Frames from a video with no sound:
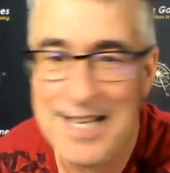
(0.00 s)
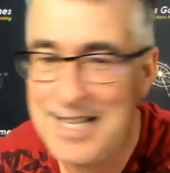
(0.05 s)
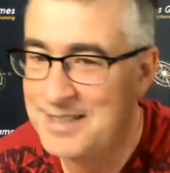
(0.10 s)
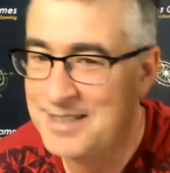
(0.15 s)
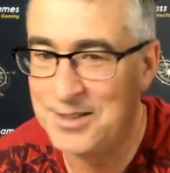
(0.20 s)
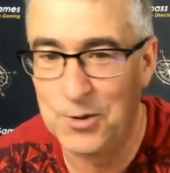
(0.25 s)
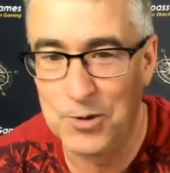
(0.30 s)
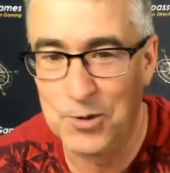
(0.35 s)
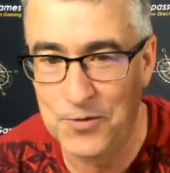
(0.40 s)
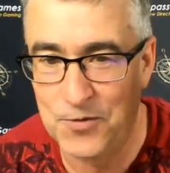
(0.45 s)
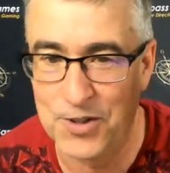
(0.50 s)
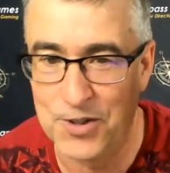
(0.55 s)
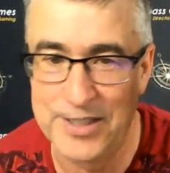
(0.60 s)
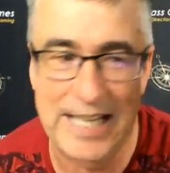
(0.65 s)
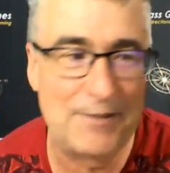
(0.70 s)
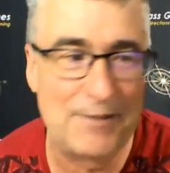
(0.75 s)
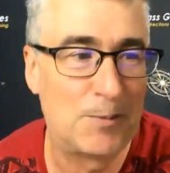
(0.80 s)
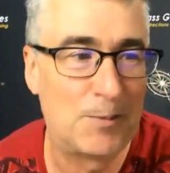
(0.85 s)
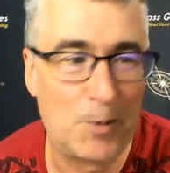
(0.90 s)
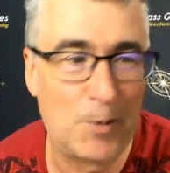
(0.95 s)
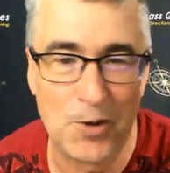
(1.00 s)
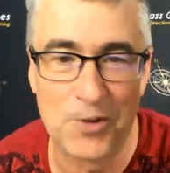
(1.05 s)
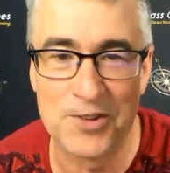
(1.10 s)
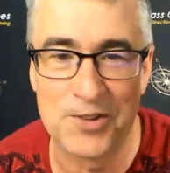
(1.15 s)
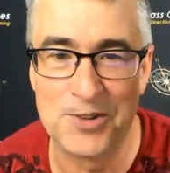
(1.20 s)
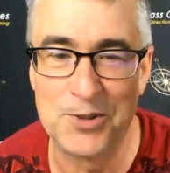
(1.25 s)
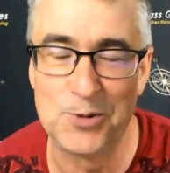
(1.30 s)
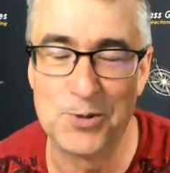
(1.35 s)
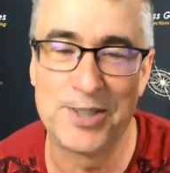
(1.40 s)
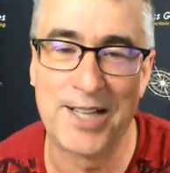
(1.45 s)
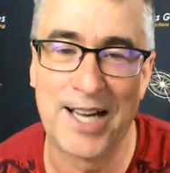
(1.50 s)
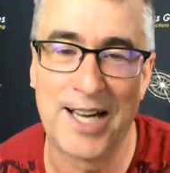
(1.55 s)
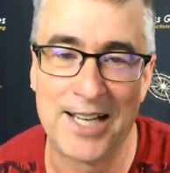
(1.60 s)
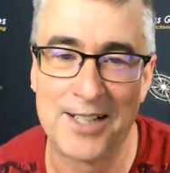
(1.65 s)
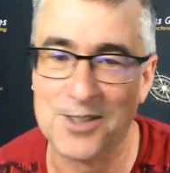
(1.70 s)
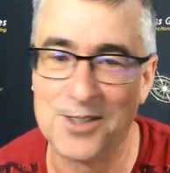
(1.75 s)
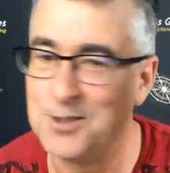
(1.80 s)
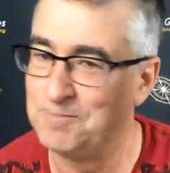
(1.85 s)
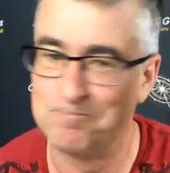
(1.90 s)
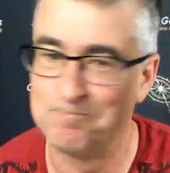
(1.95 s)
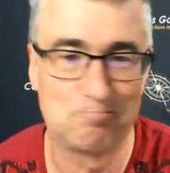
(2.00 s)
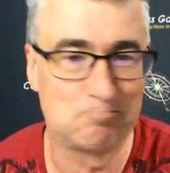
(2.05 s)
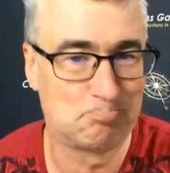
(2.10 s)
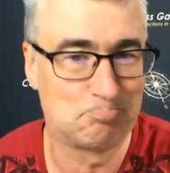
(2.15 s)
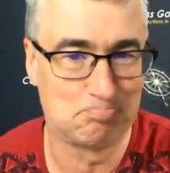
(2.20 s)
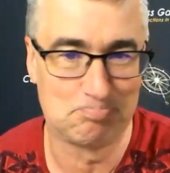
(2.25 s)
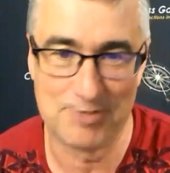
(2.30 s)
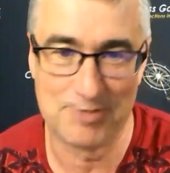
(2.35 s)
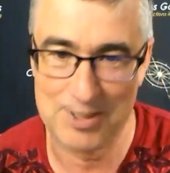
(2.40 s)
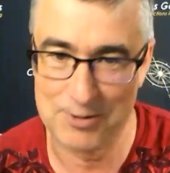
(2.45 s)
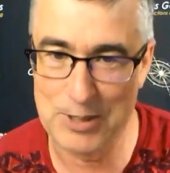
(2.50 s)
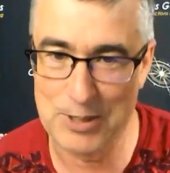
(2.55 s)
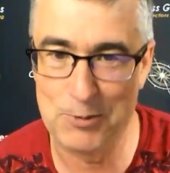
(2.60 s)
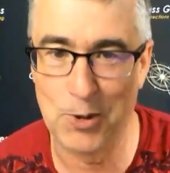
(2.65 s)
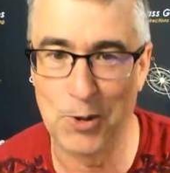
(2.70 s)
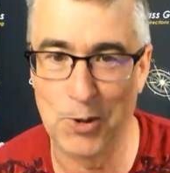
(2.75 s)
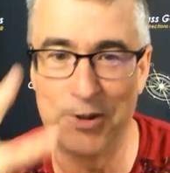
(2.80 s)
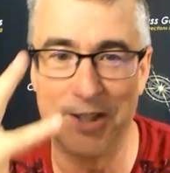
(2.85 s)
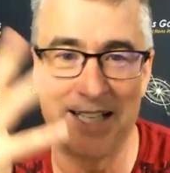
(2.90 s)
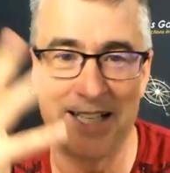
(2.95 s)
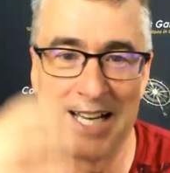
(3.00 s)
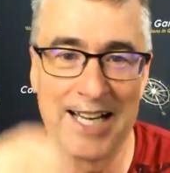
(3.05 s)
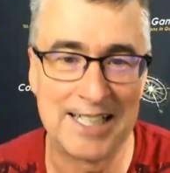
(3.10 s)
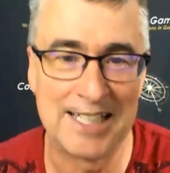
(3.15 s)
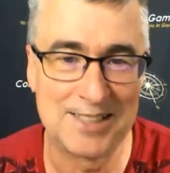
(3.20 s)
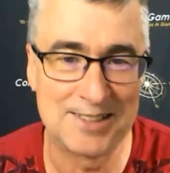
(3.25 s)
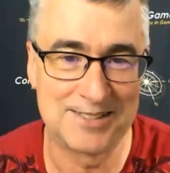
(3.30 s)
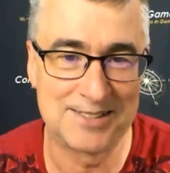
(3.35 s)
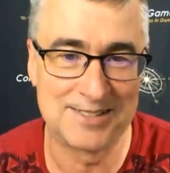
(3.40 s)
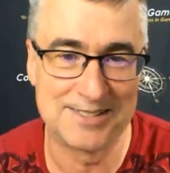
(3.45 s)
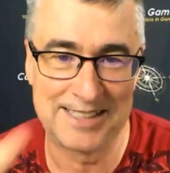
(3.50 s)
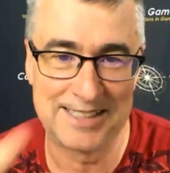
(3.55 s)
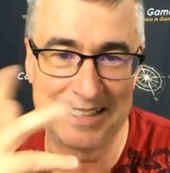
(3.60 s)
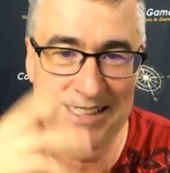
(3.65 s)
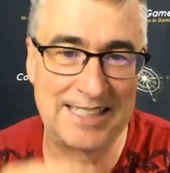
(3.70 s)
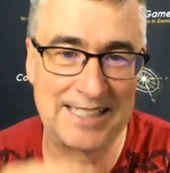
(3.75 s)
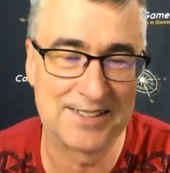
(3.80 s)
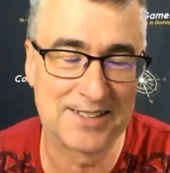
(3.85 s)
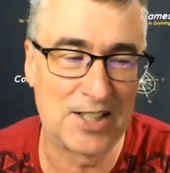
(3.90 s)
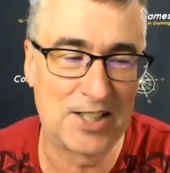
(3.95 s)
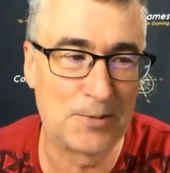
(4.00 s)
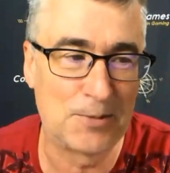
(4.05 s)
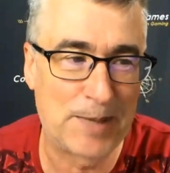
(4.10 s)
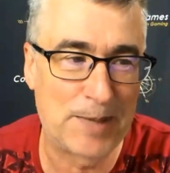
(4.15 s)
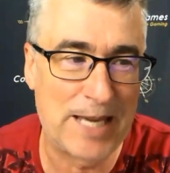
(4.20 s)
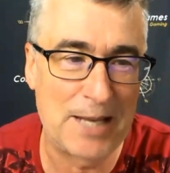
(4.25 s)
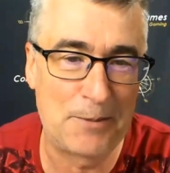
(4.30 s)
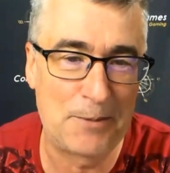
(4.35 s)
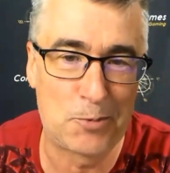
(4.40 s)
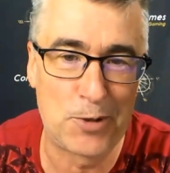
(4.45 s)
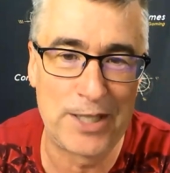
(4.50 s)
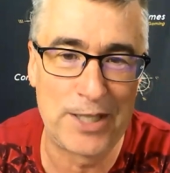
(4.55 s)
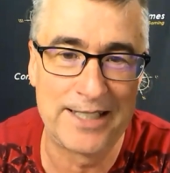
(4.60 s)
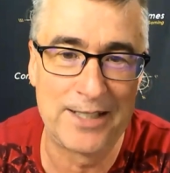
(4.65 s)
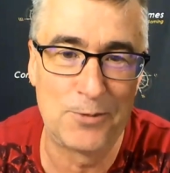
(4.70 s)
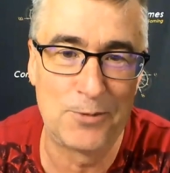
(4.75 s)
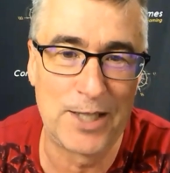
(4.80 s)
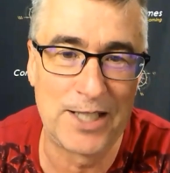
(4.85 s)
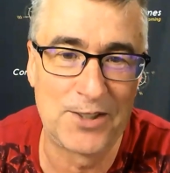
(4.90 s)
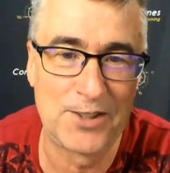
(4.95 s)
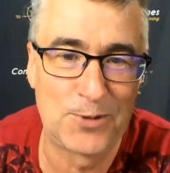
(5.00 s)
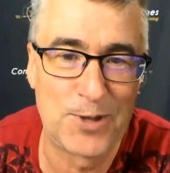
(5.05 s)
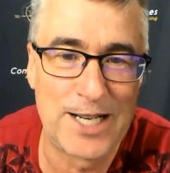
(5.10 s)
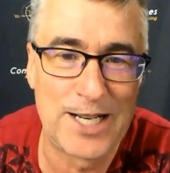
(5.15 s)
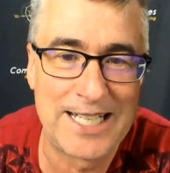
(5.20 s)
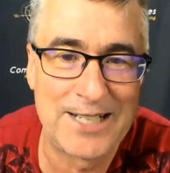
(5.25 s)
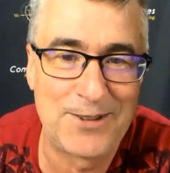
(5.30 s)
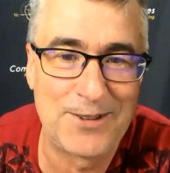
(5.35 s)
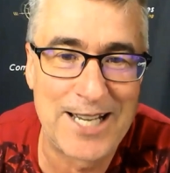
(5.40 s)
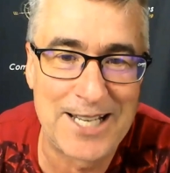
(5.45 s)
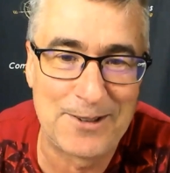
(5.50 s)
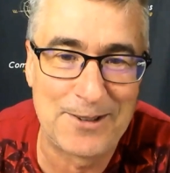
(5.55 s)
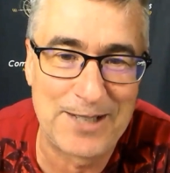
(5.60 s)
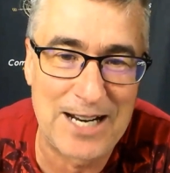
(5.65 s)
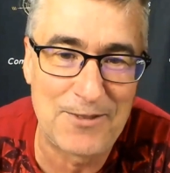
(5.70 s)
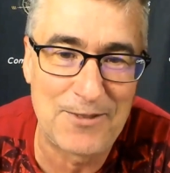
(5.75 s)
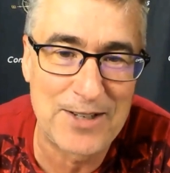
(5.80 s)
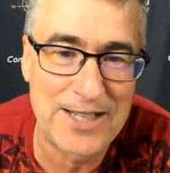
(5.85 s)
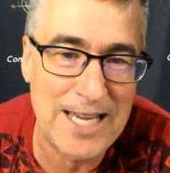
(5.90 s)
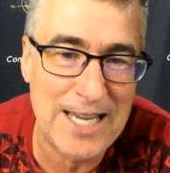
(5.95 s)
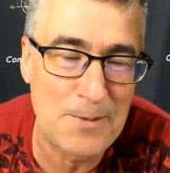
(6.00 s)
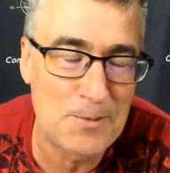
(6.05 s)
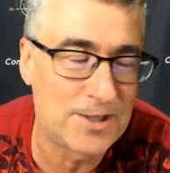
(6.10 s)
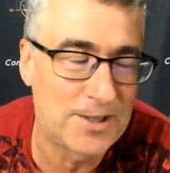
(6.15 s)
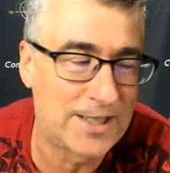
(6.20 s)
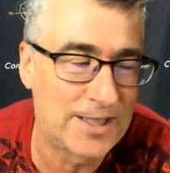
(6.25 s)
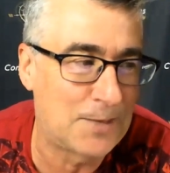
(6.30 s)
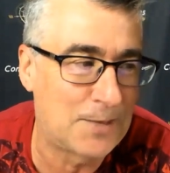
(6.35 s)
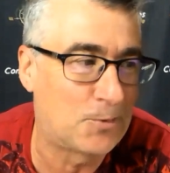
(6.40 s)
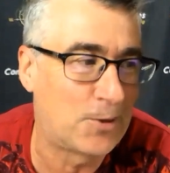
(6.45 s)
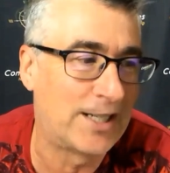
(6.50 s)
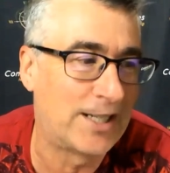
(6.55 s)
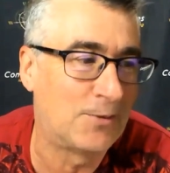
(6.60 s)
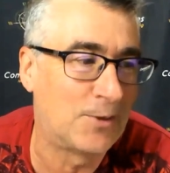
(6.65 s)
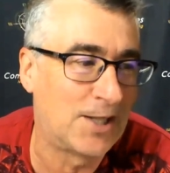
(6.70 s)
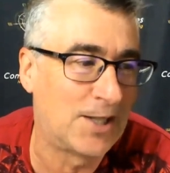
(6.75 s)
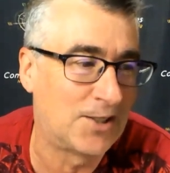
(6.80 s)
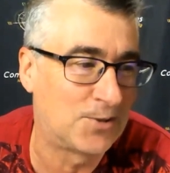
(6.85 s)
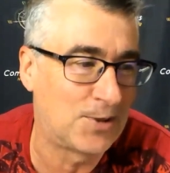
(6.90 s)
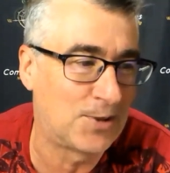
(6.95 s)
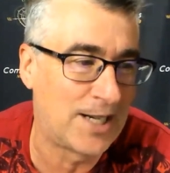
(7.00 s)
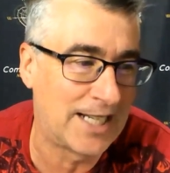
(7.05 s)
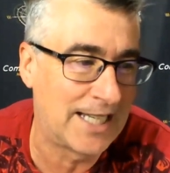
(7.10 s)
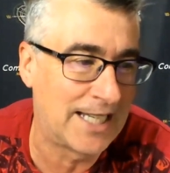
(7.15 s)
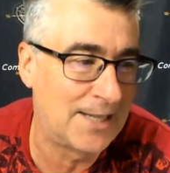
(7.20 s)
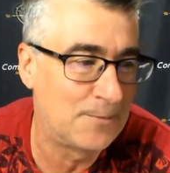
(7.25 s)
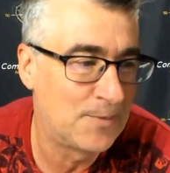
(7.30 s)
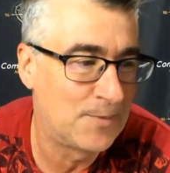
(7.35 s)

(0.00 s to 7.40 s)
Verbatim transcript: So for David Bolt's new title, we rolled the dice. It's going to get printed when it's ready, right? Every game's going to get printed when it's ready.